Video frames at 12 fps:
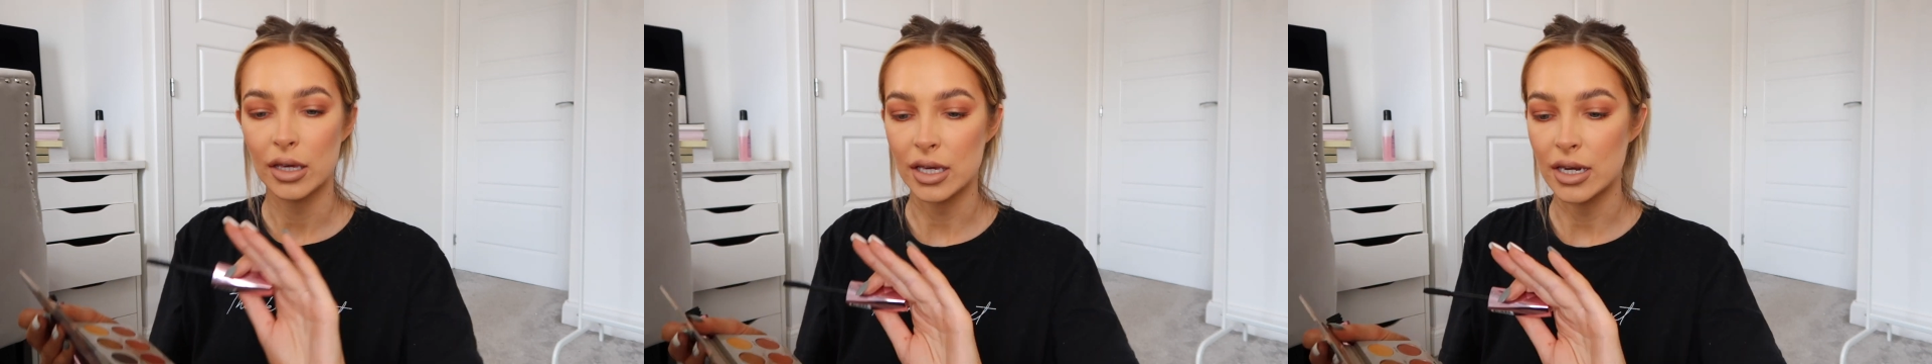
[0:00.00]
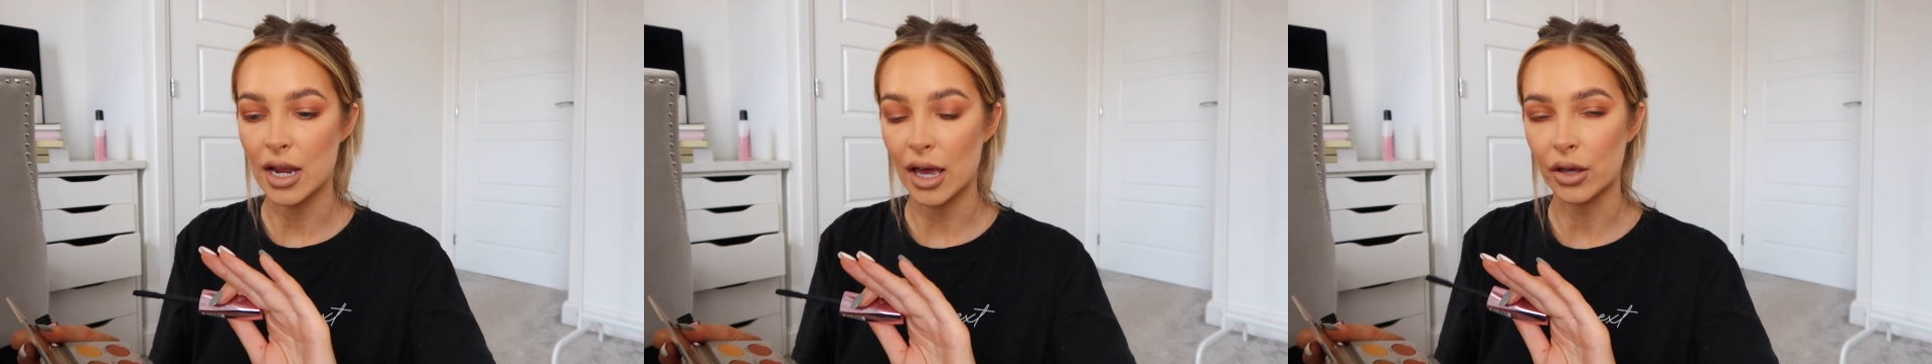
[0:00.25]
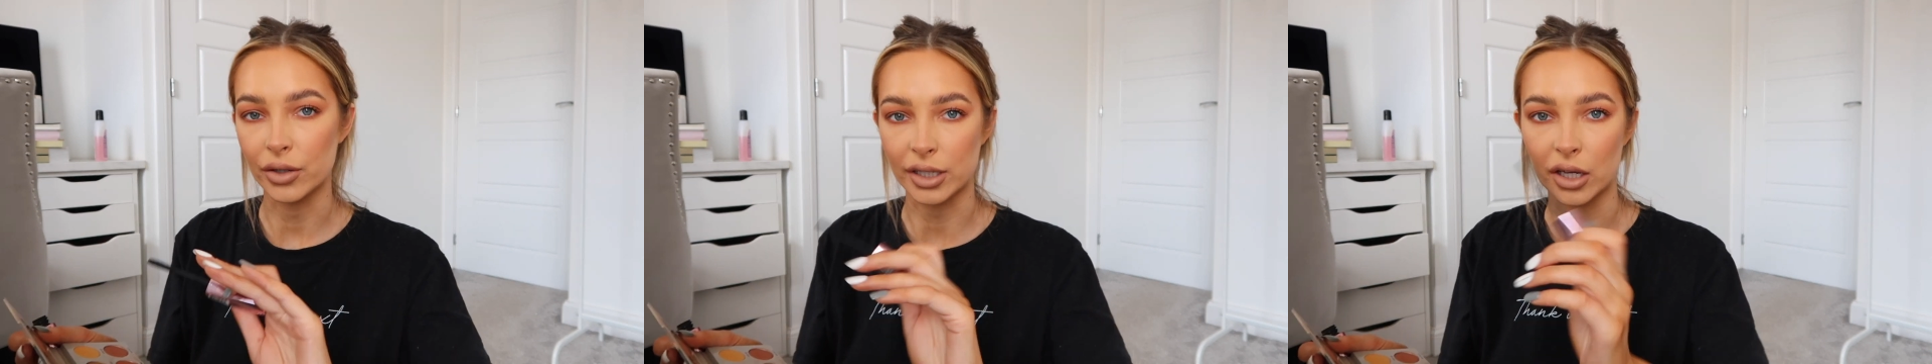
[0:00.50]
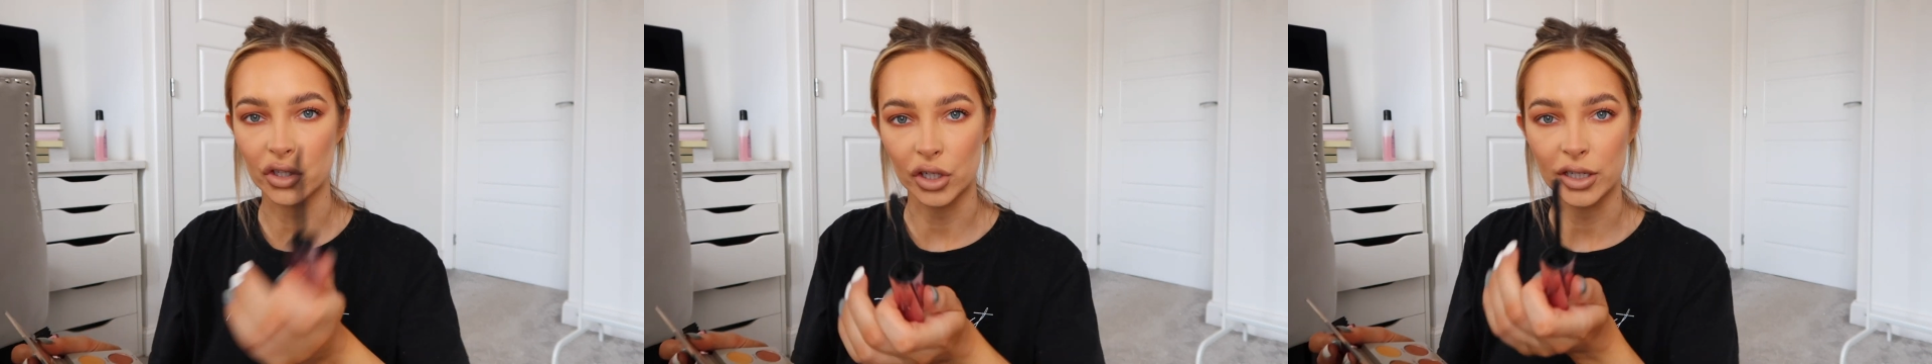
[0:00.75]
your nails
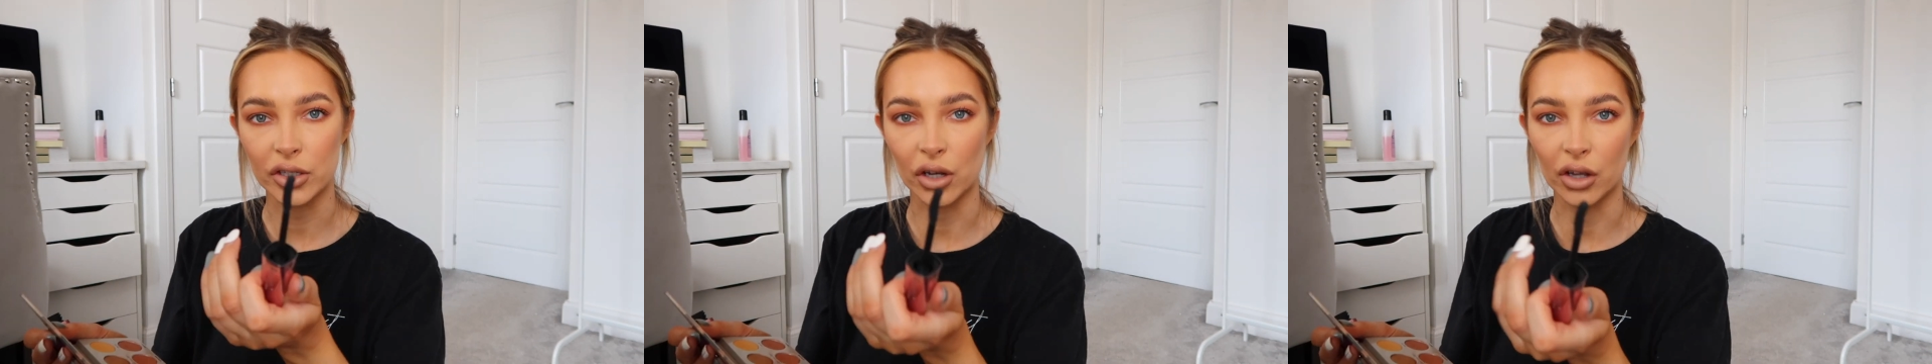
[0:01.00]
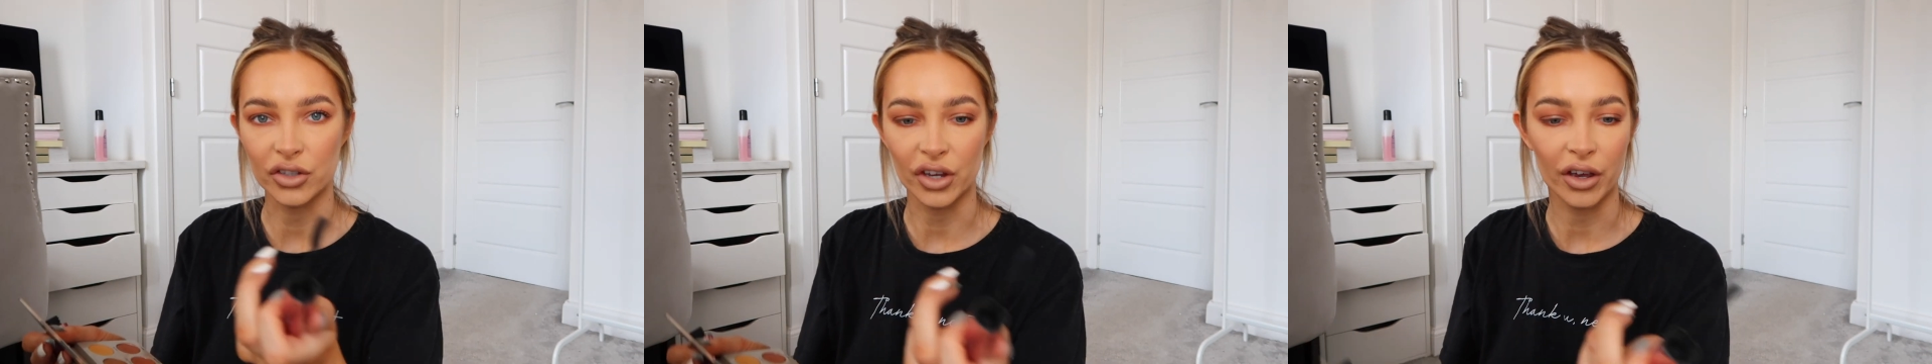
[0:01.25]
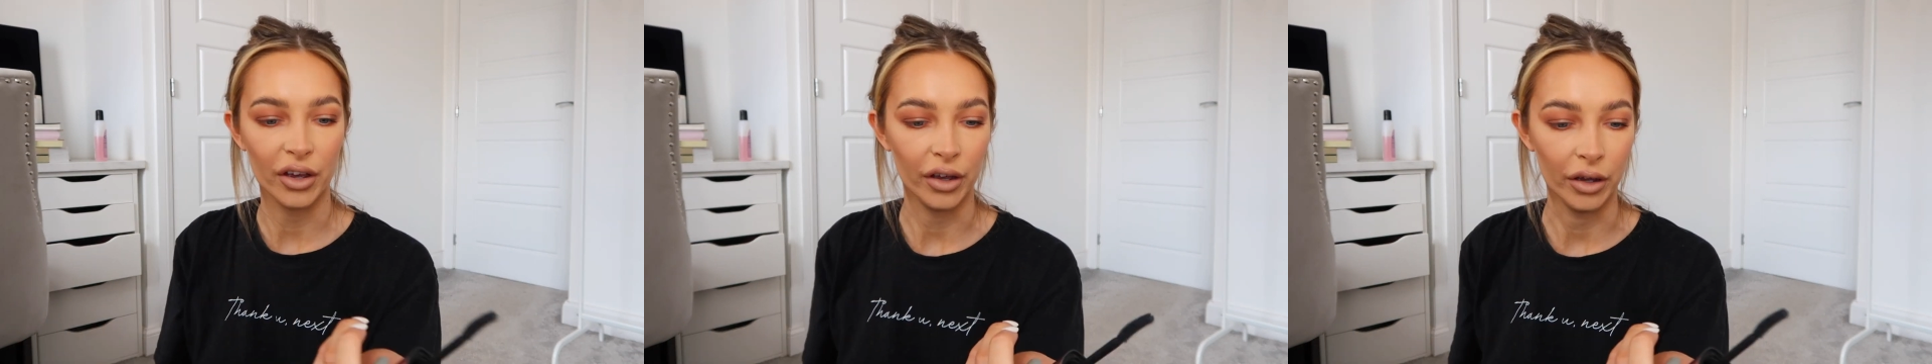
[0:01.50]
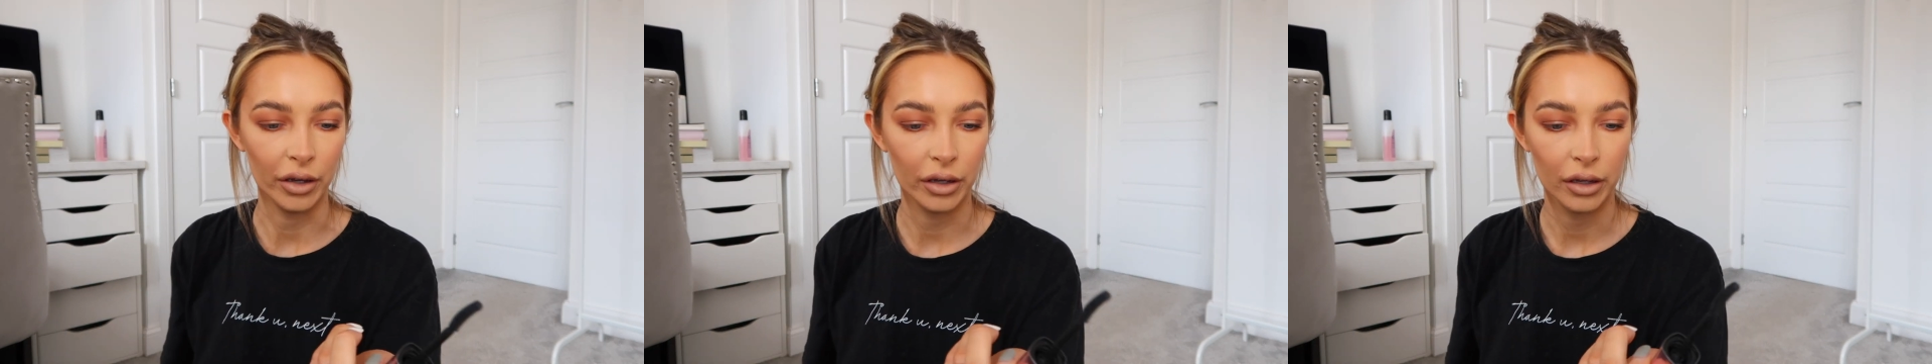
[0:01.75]
actually start to
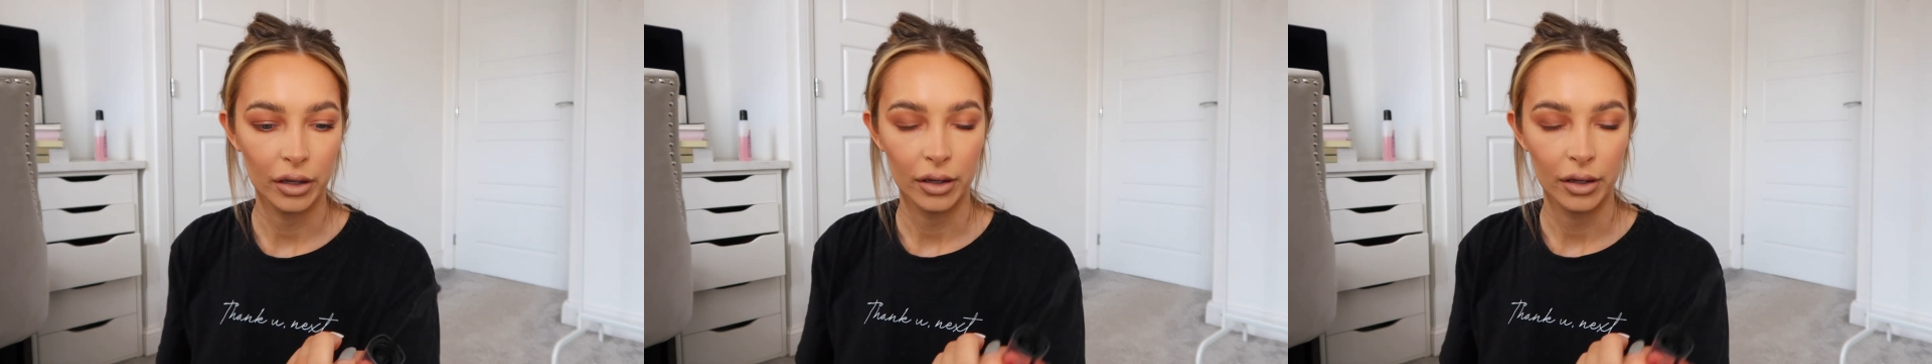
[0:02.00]
hurt.